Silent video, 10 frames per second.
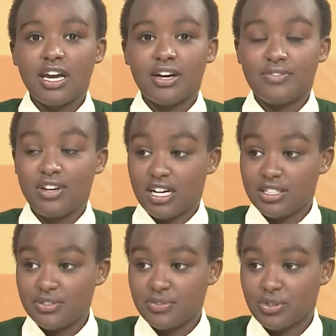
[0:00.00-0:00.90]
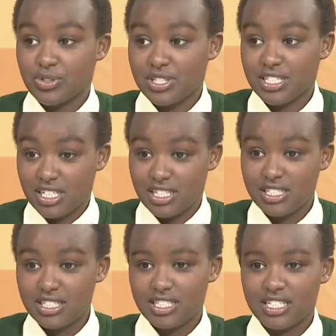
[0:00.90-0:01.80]
I have learned for those
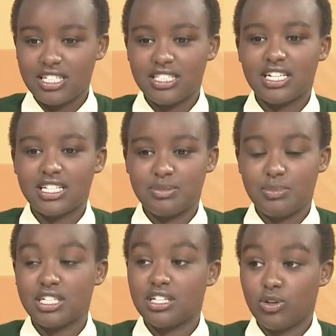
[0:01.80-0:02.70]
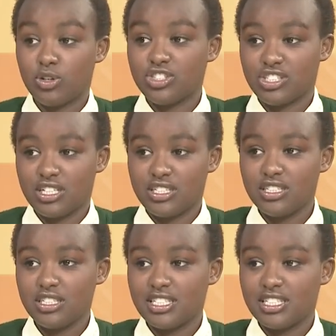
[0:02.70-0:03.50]
years. It has been a long journey.